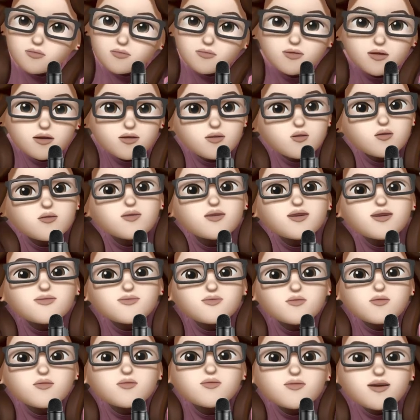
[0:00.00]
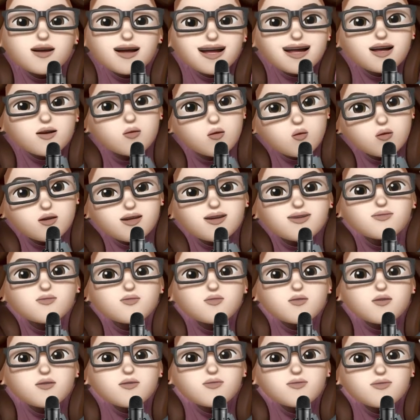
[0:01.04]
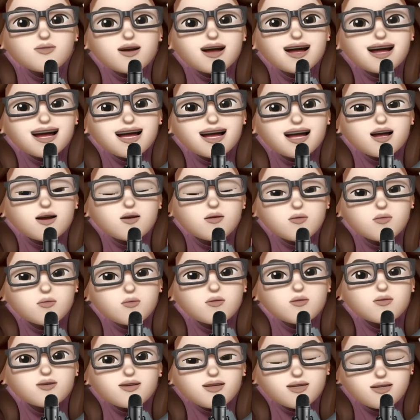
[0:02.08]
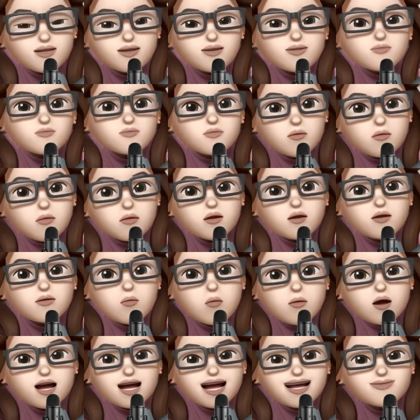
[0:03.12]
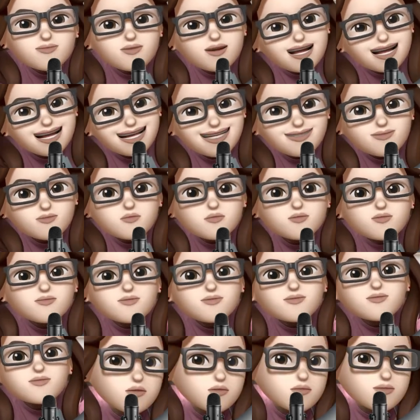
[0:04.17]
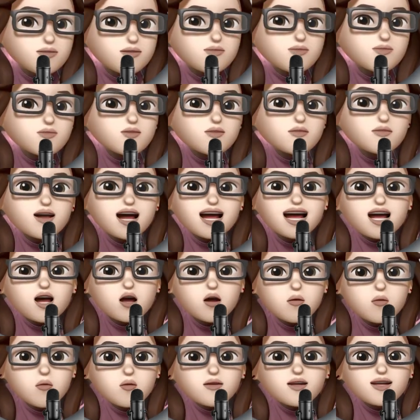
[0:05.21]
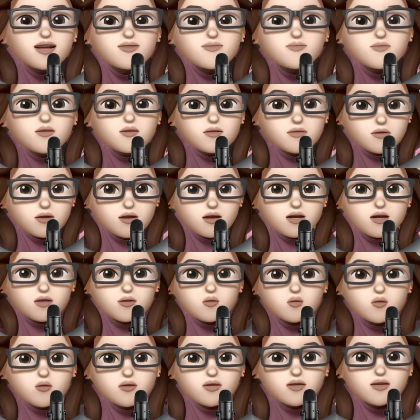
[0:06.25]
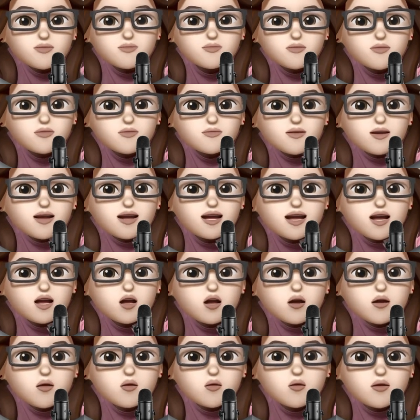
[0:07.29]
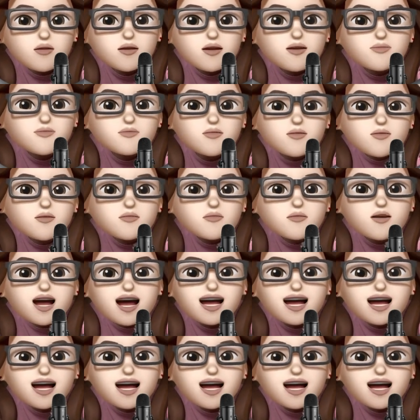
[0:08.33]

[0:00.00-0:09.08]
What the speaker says: This will reinstall iOS without deleting your data. If update fails, repeat the steps and this time choose restore.